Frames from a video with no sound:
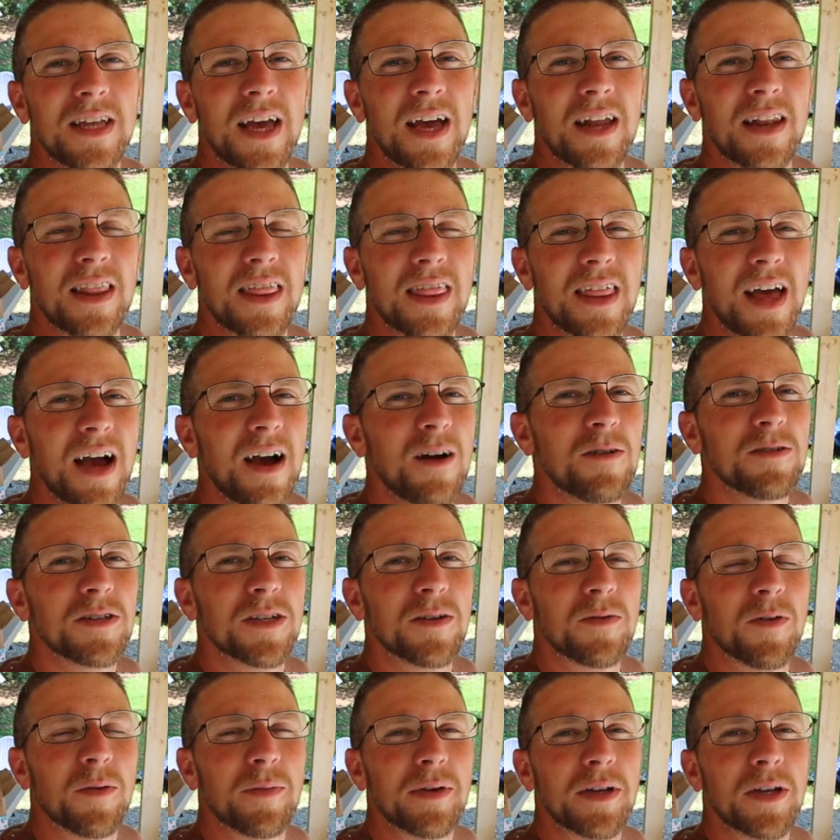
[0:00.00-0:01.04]

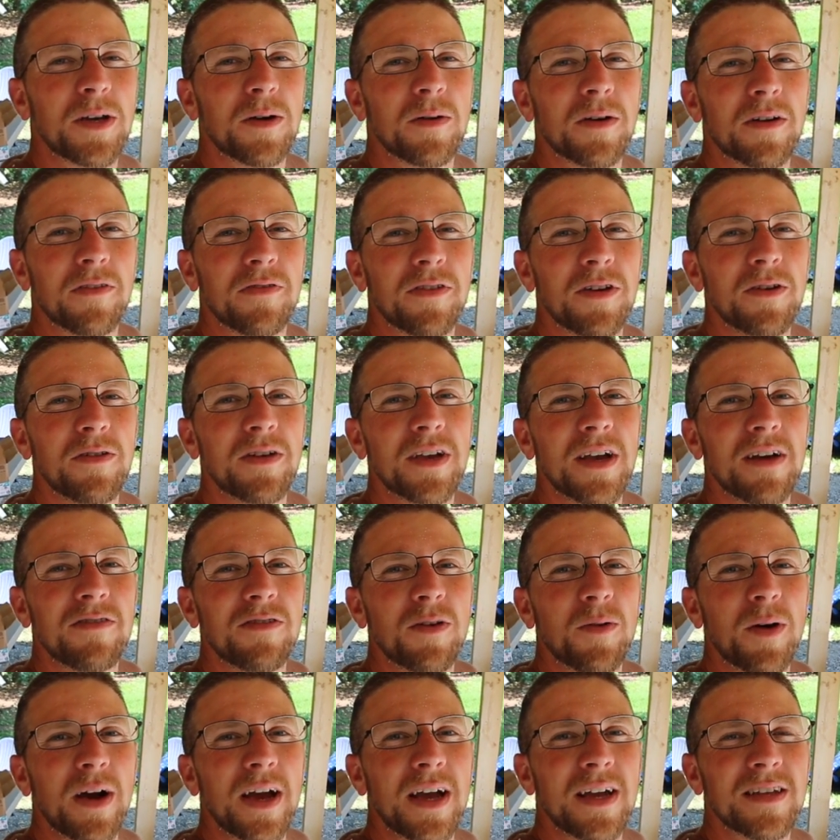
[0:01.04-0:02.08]
10,000, we'll be doing a few
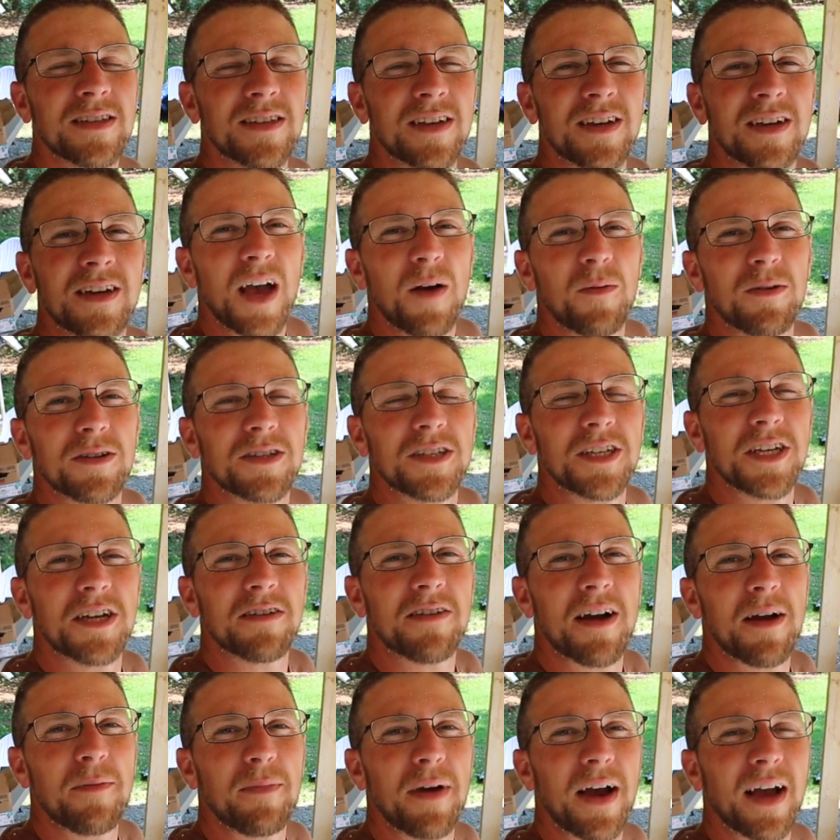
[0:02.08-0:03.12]
giveaways. And we'll see you
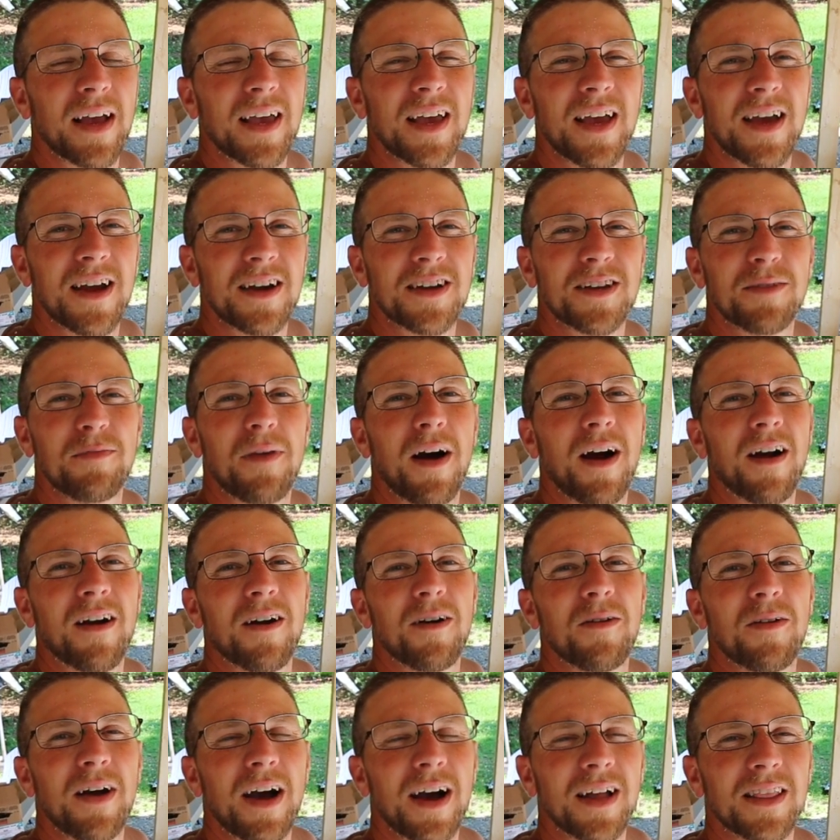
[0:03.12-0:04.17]
right back here
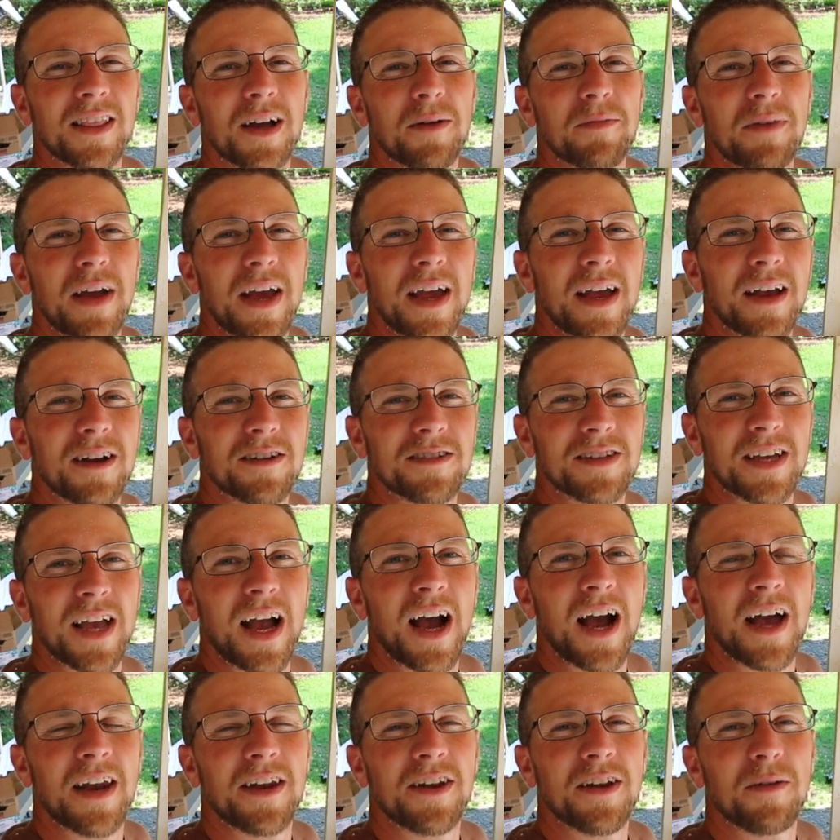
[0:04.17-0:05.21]
tomorrow at Lumnah Acres, a
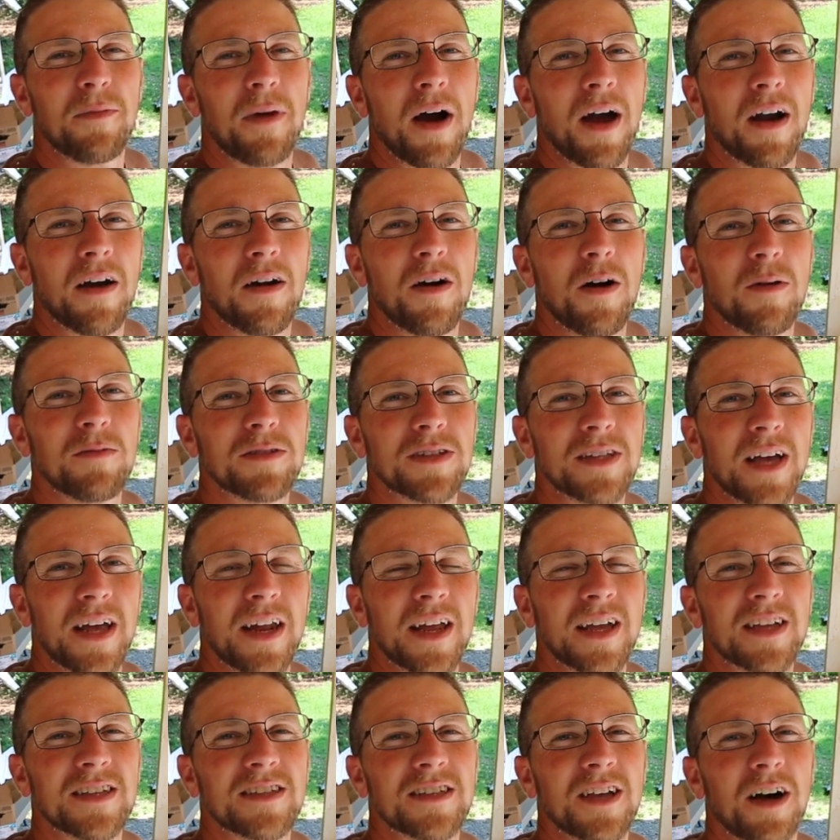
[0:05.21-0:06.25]
guide to modern
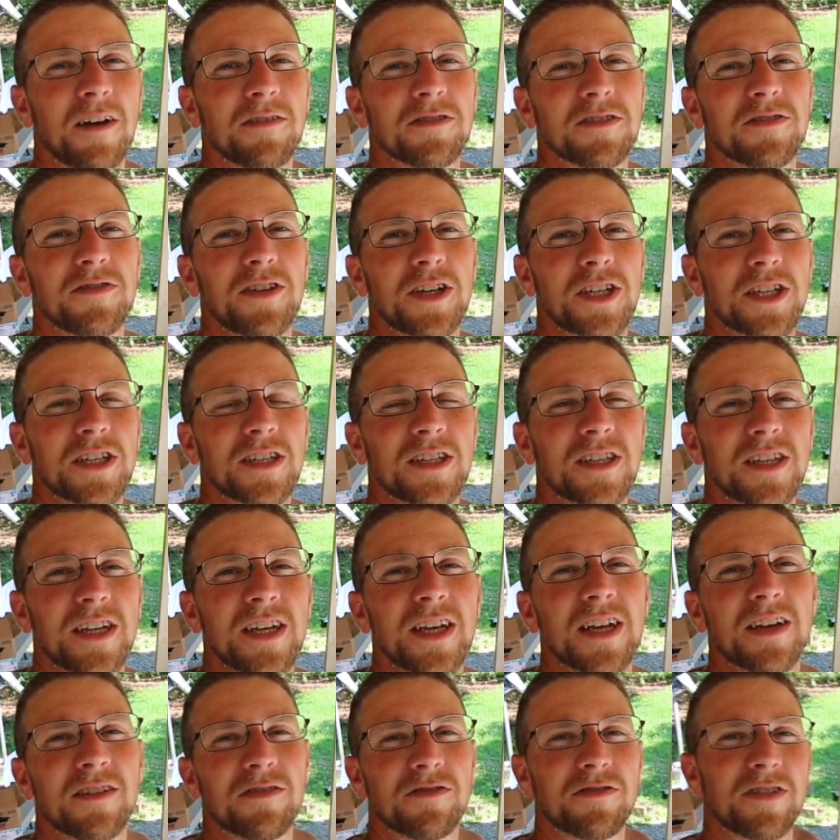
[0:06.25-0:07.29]
homesteading, self-sufficiency,
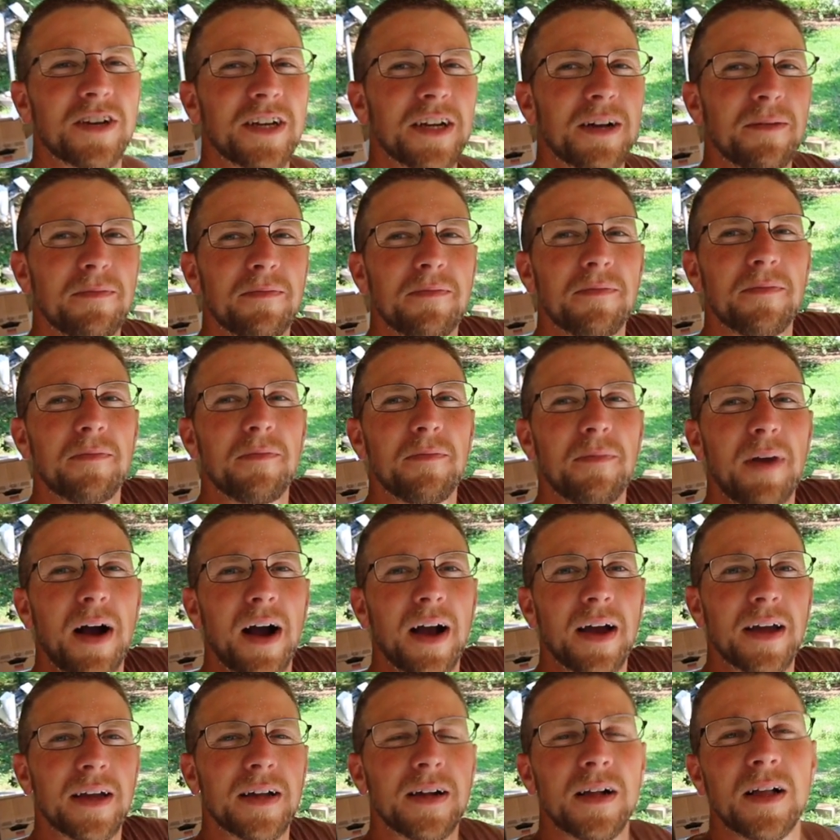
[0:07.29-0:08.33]
and freedom.
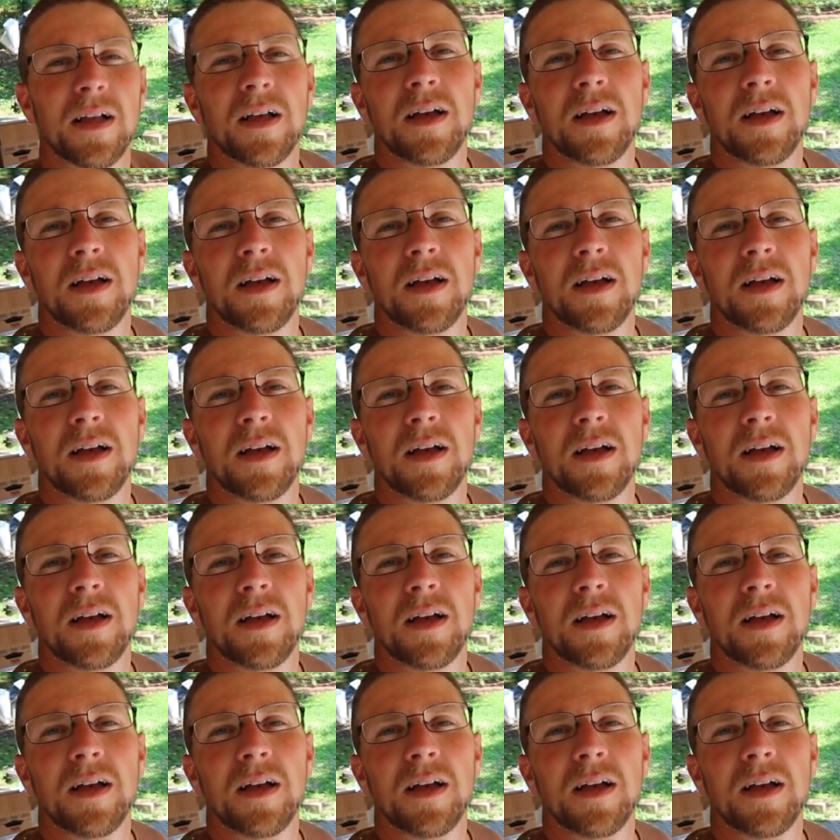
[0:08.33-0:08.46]
Bye.